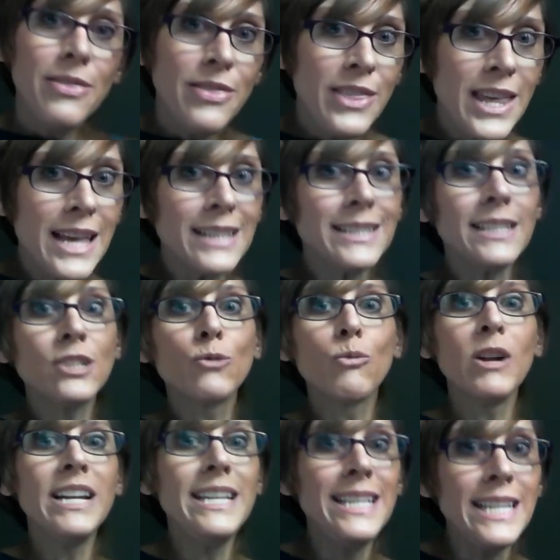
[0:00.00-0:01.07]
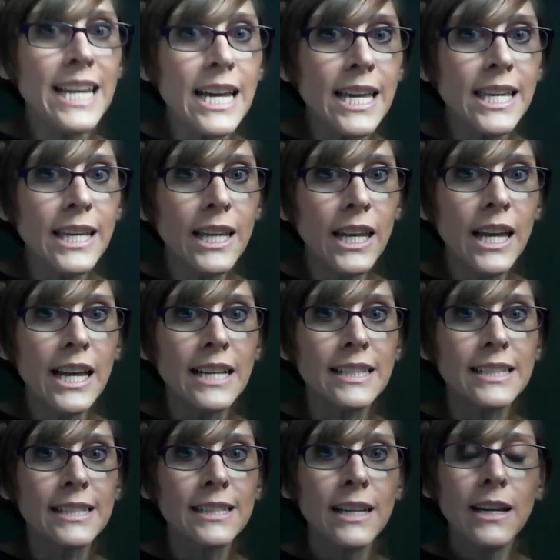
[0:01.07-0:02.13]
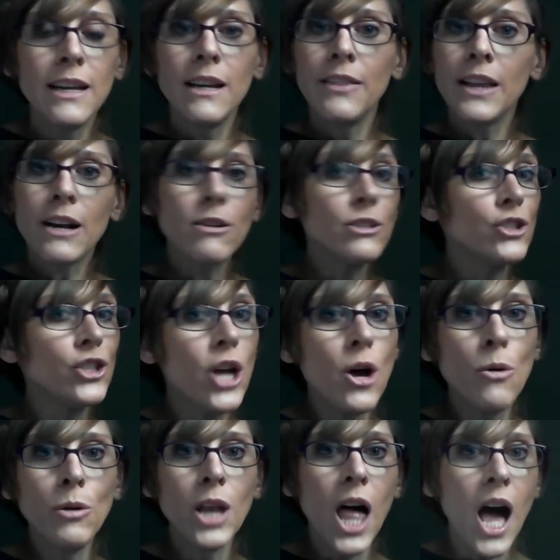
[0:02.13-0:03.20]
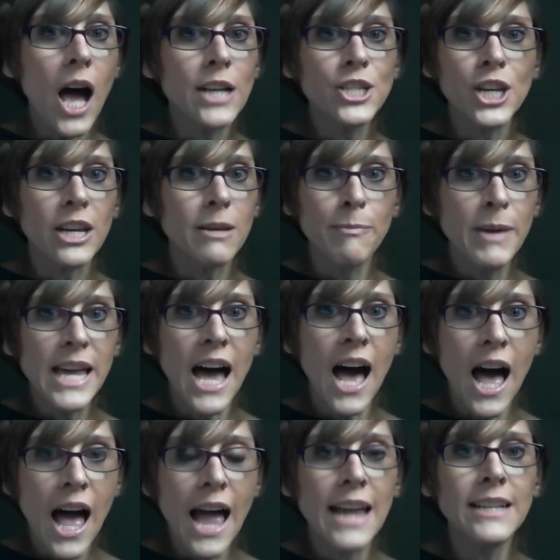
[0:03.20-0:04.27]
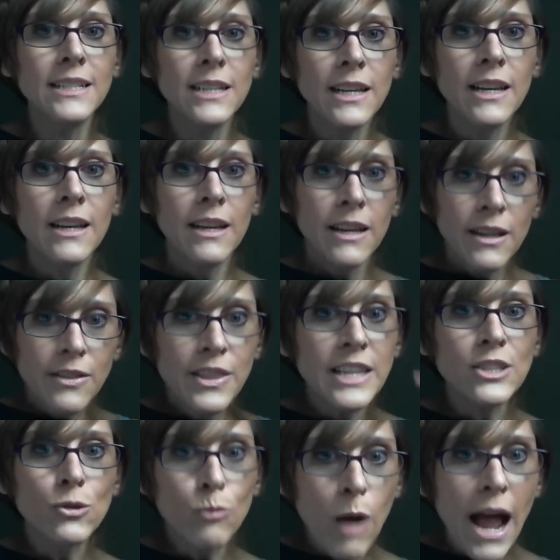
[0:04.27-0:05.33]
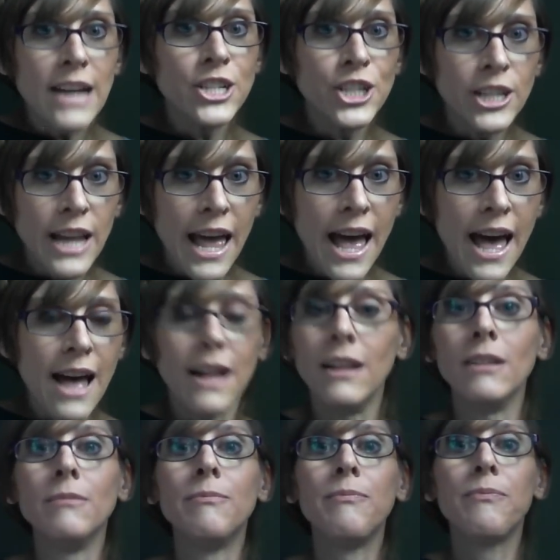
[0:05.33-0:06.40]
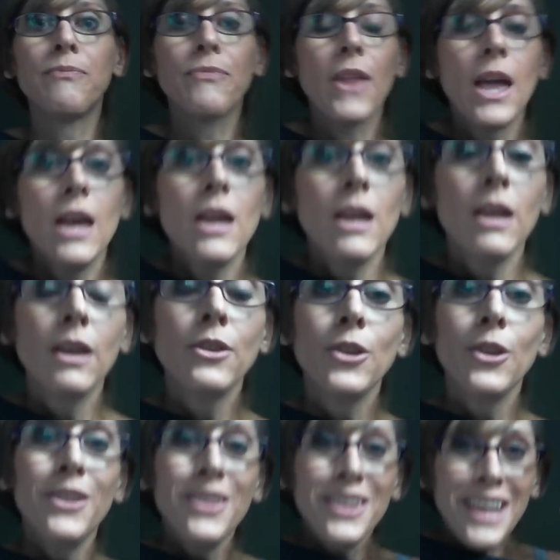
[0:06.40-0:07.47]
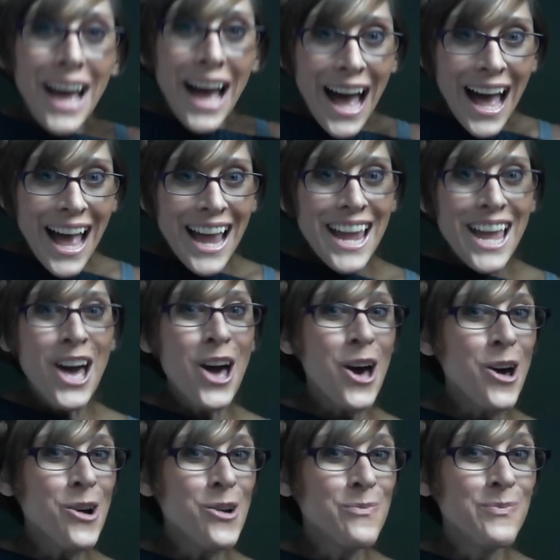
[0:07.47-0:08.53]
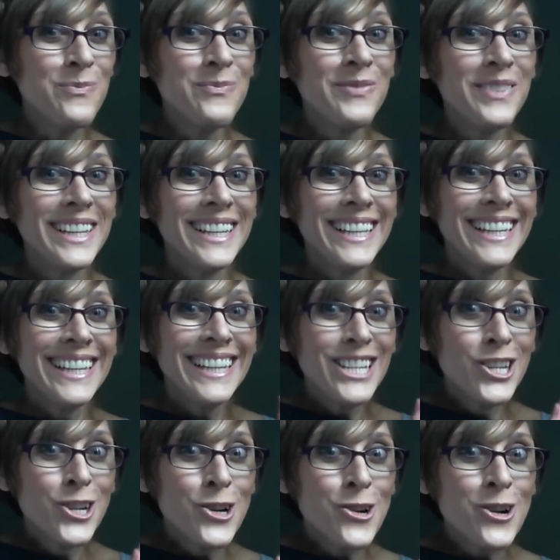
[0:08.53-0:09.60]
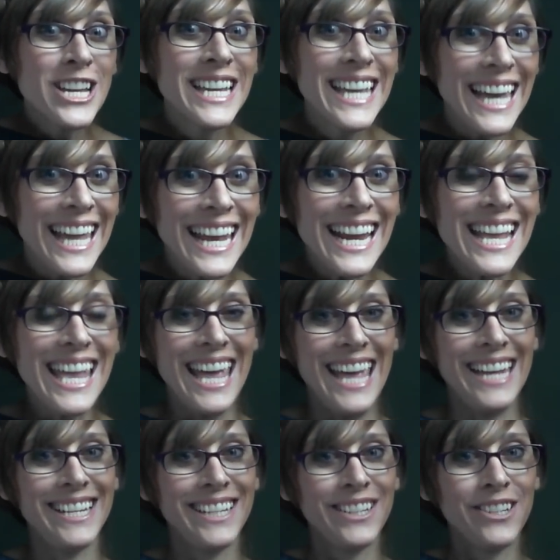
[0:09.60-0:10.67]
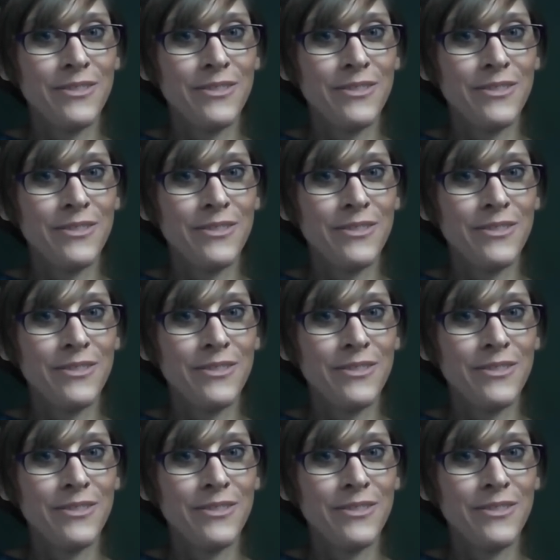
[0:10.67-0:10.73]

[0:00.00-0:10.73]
This is ridiculous. There is no logic behind this rationale. I hope you're getting it.